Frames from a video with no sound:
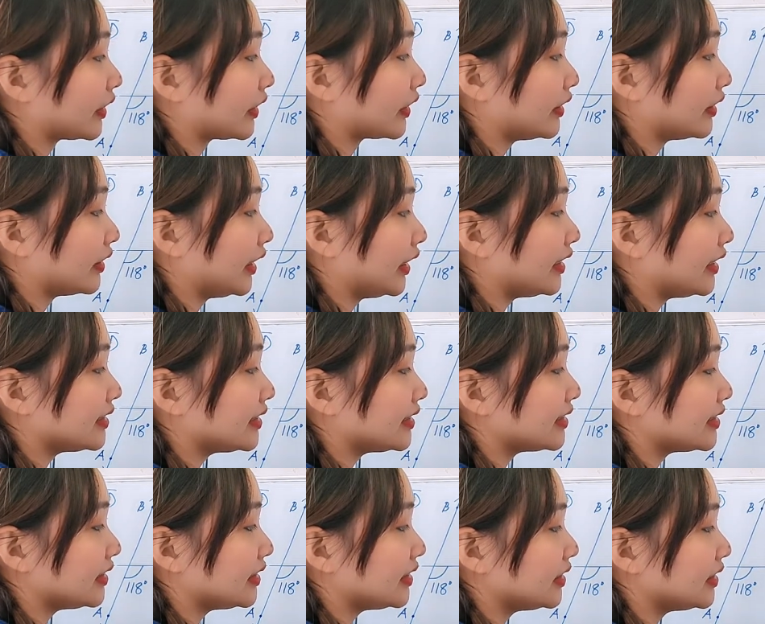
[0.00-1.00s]

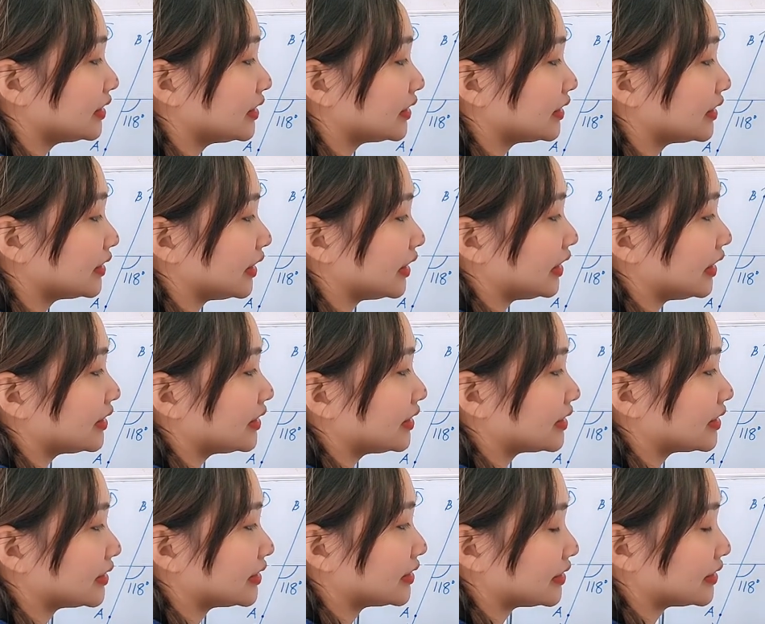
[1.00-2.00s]
88
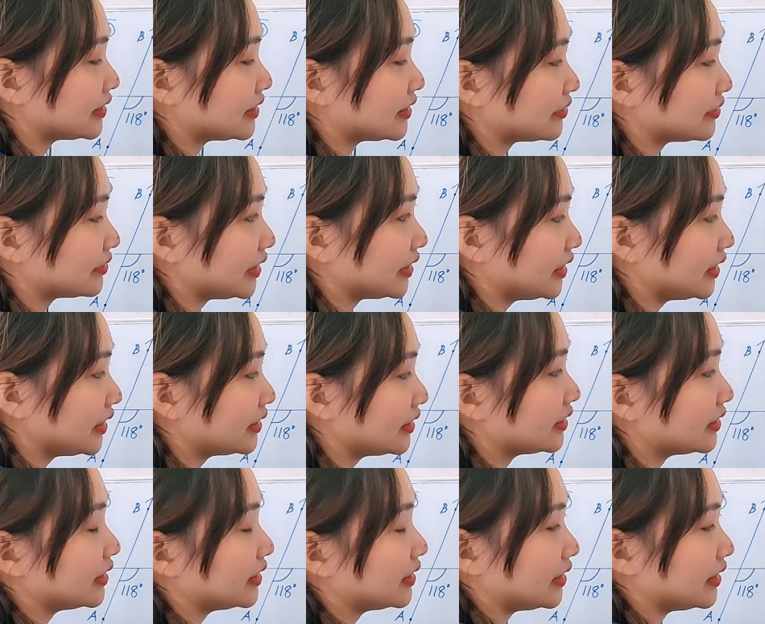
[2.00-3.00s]
degree,
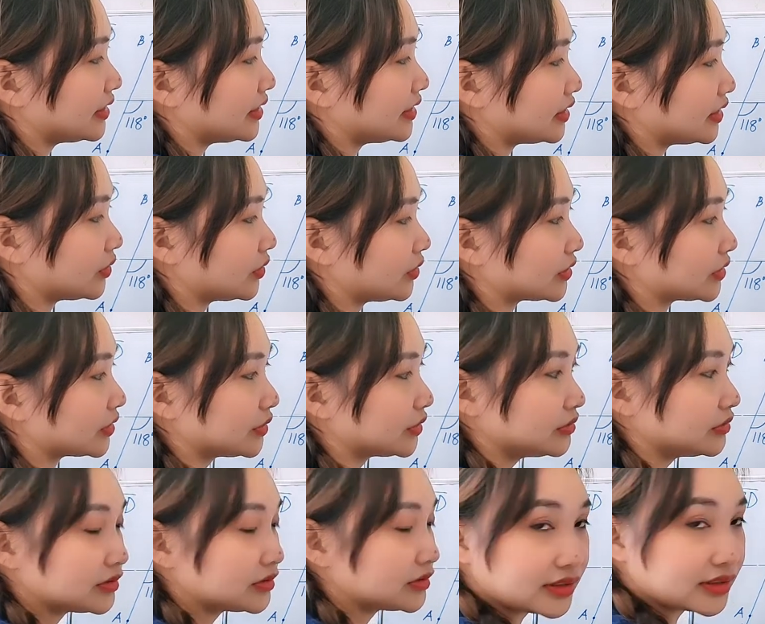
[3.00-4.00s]
is equal to,
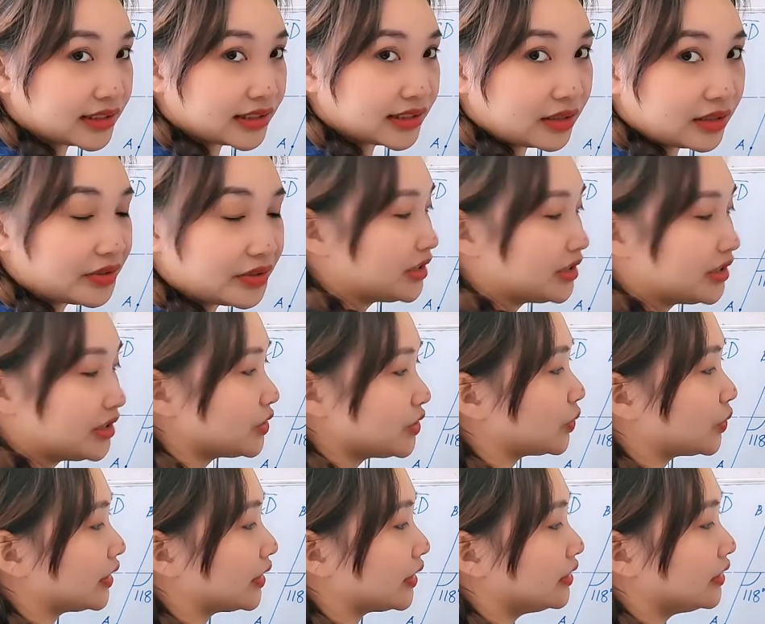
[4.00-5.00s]
copy this
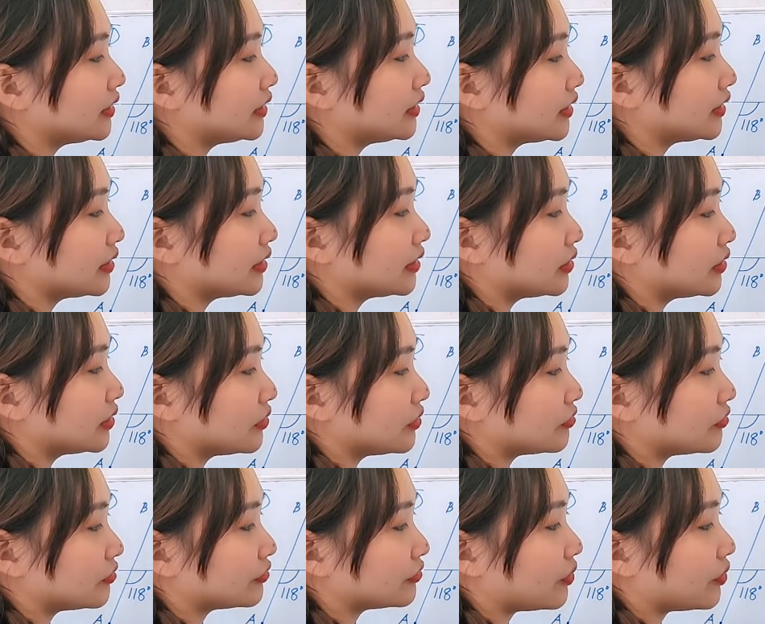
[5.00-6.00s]
one,
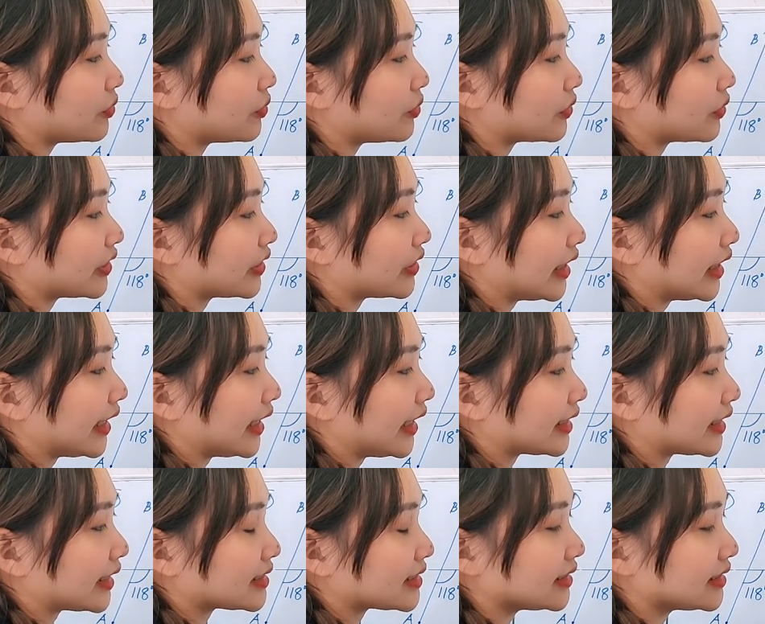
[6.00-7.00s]
4x.
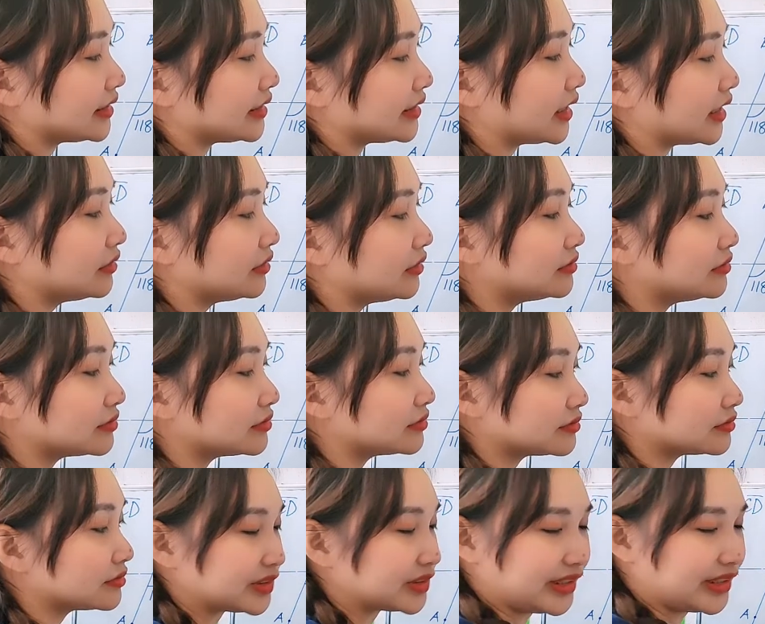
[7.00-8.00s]
Now
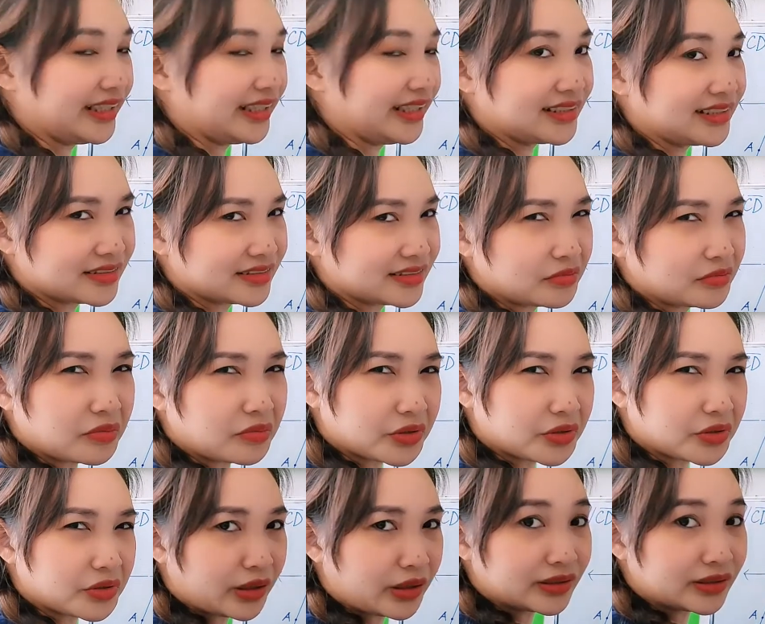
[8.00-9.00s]
4x. Remember
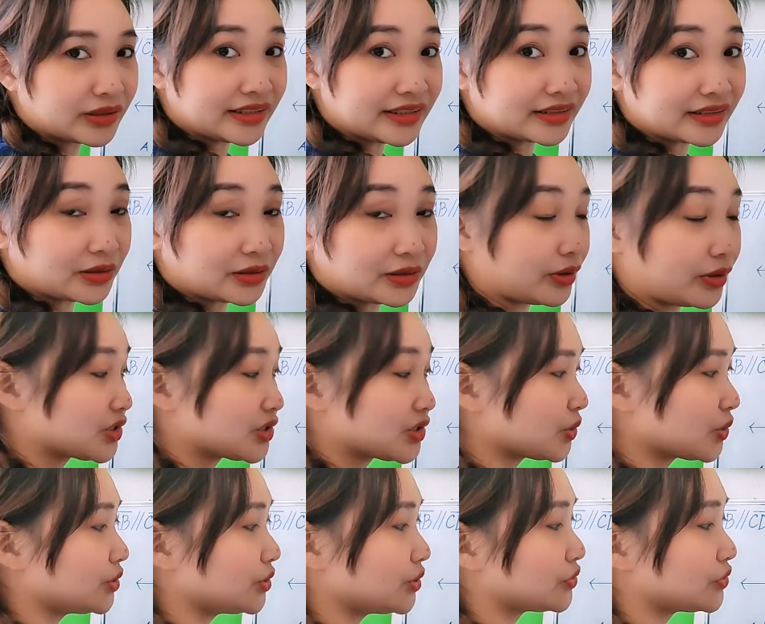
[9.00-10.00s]
our linear equation.
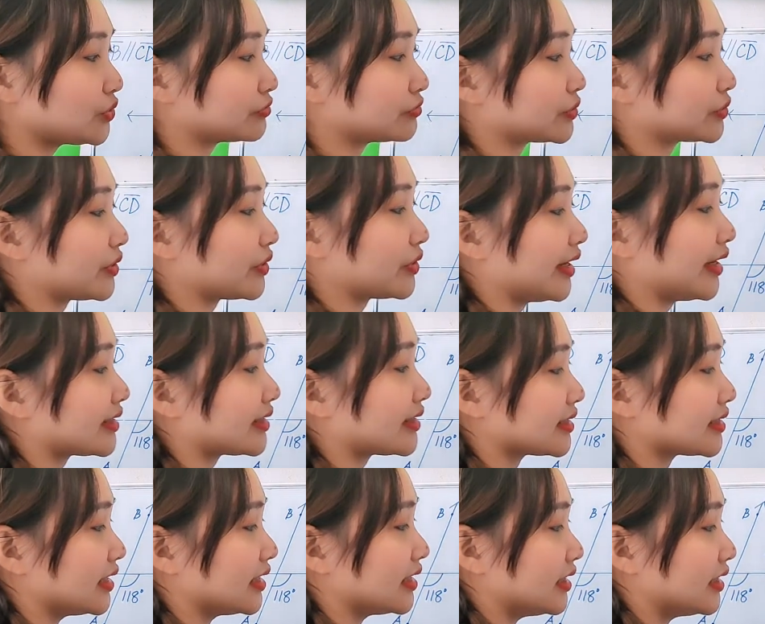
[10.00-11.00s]
So 4x
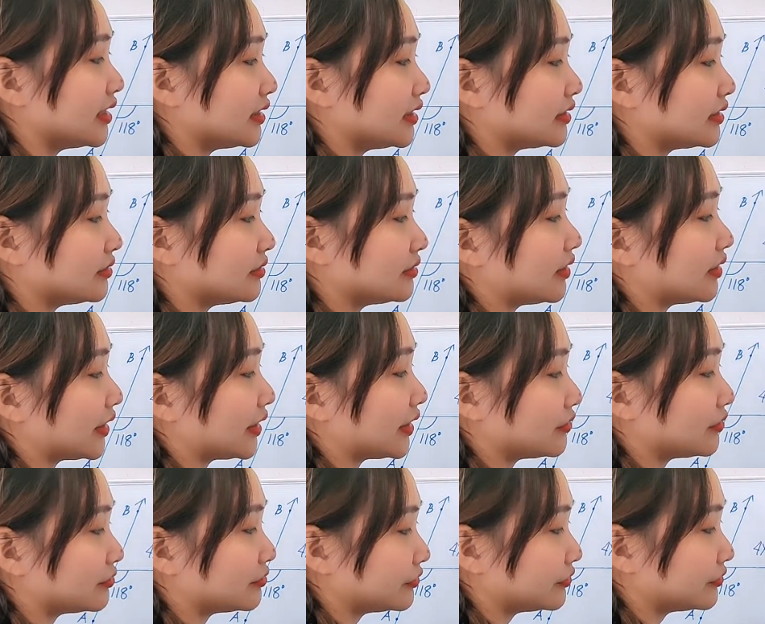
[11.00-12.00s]
divide
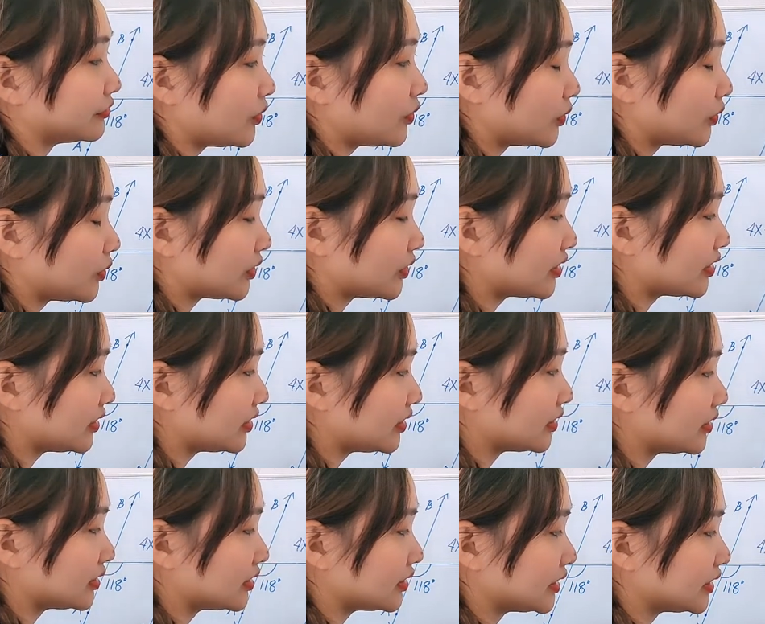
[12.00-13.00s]
4
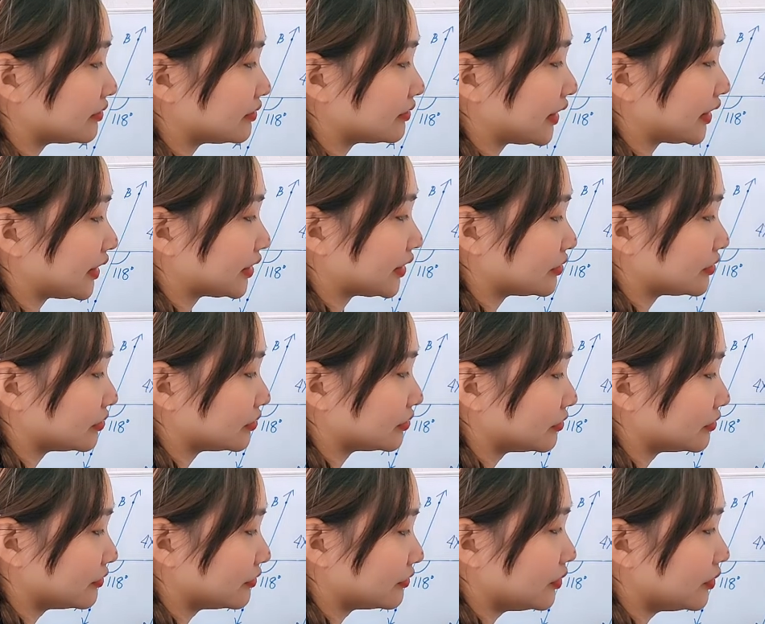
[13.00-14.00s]
divide
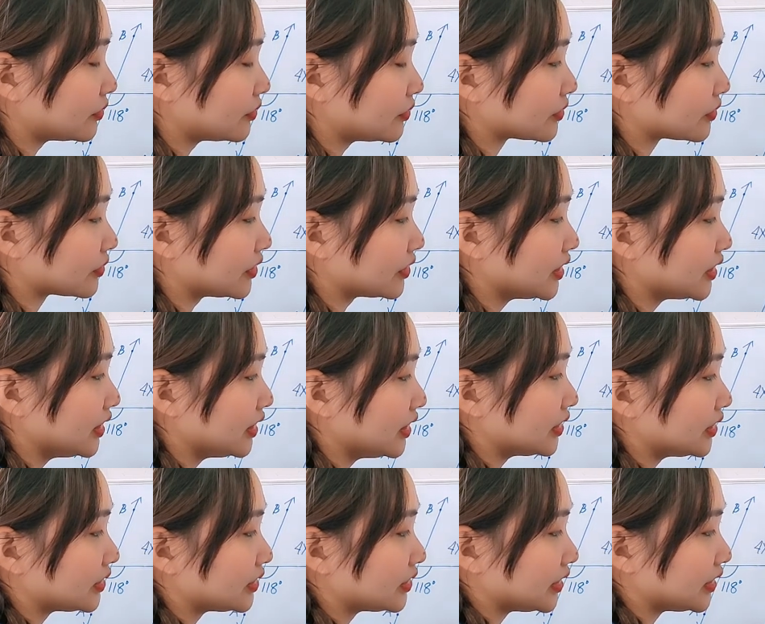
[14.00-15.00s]
4. So
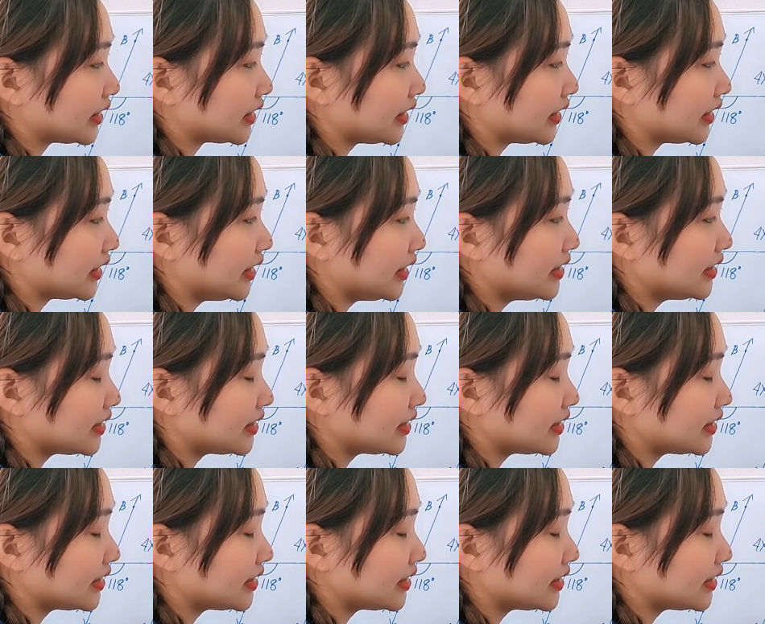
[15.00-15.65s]
that is